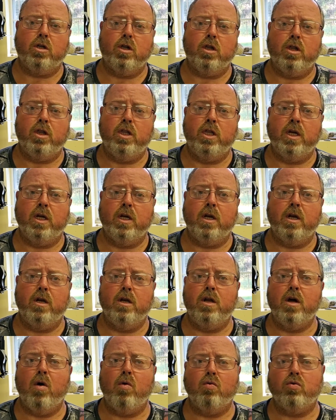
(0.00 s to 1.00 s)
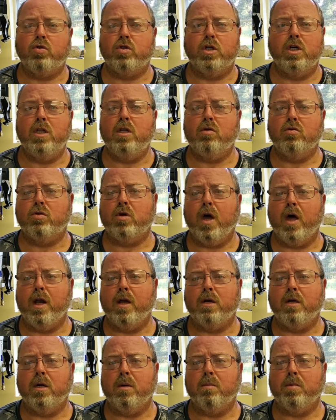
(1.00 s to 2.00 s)
that don't see those kind
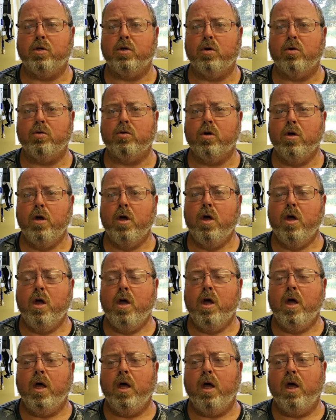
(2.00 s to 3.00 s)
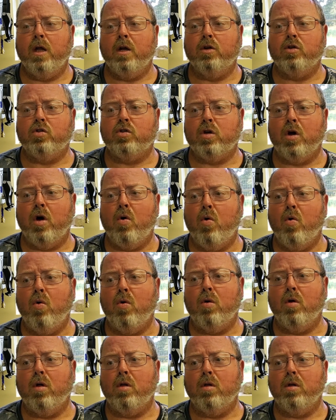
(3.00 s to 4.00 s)
of temperatures, and so